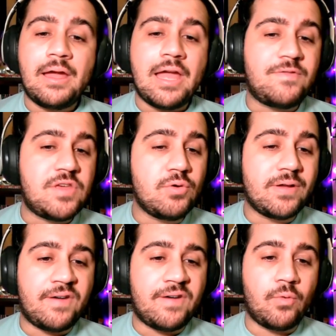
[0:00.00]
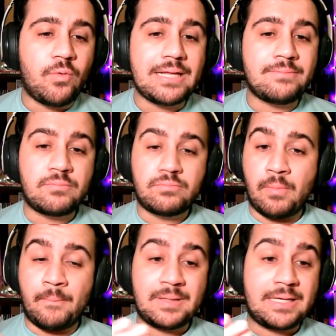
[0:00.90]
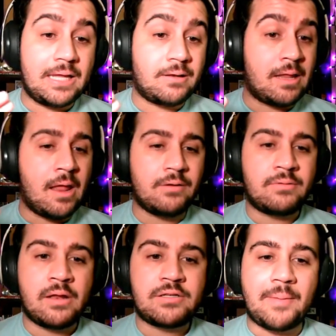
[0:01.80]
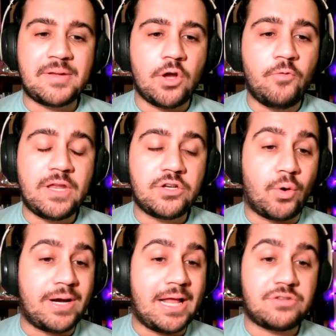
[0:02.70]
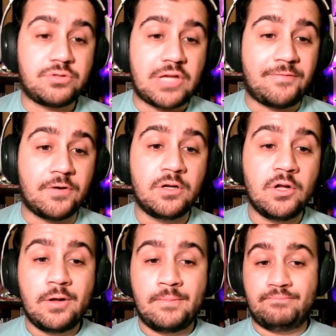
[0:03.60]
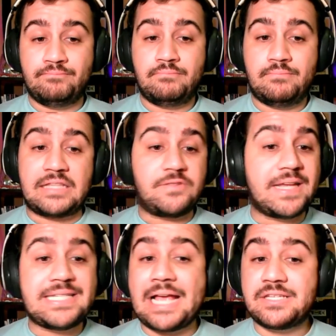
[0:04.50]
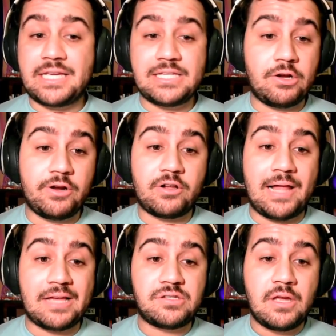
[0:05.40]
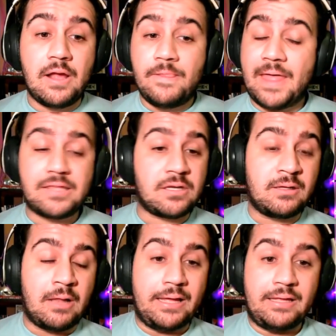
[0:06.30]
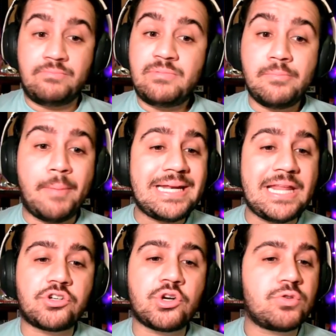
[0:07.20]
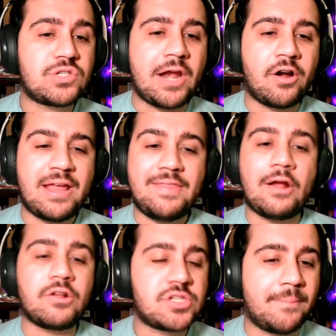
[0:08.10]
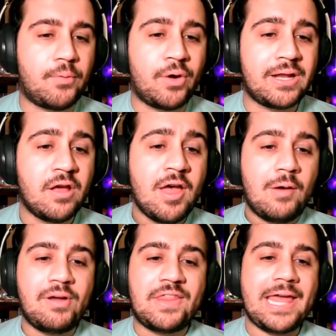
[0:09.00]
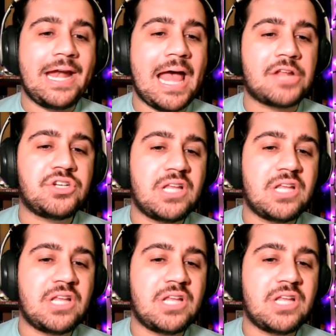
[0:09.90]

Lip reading: If you can find a way to get Tommy Tofi to join Esun Tafa, that's a fantastic interior class. That's like, you might need a true center in there at some point with Landen Hatchett.